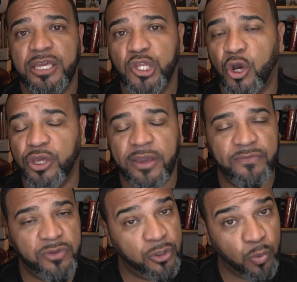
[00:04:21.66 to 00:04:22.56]

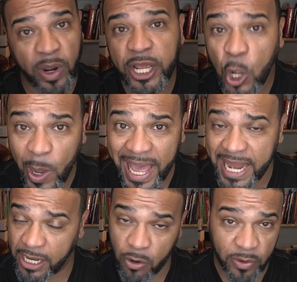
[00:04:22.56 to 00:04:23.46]
if you want to go
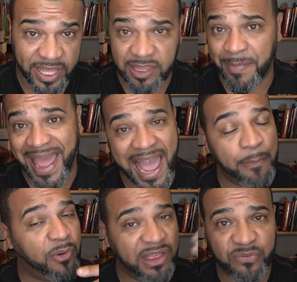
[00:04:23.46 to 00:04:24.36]
ahead and go get them at
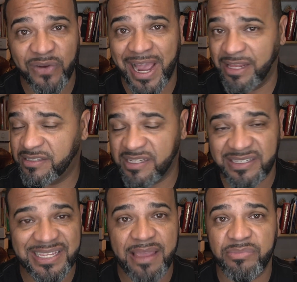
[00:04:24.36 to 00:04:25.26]
Apple, that's fine. It's the
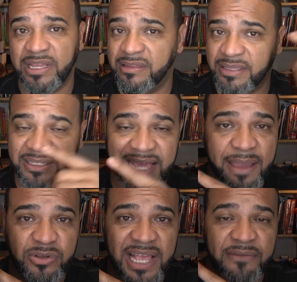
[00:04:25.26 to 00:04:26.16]
same thing. These
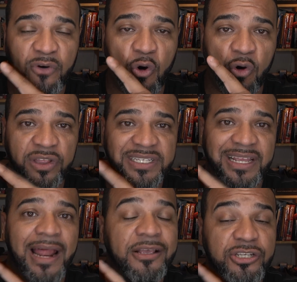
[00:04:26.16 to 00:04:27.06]
cables have all the
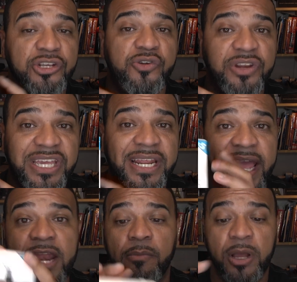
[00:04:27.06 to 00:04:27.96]
technology you need
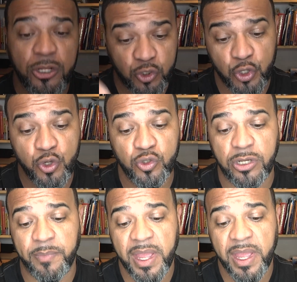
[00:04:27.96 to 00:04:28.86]
in them to use
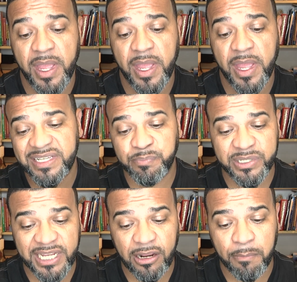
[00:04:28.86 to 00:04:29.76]
them. Now, this
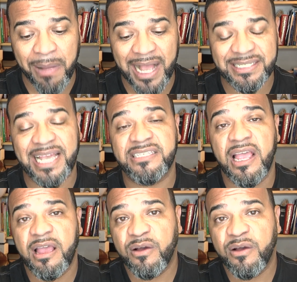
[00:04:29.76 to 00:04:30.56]
particular box has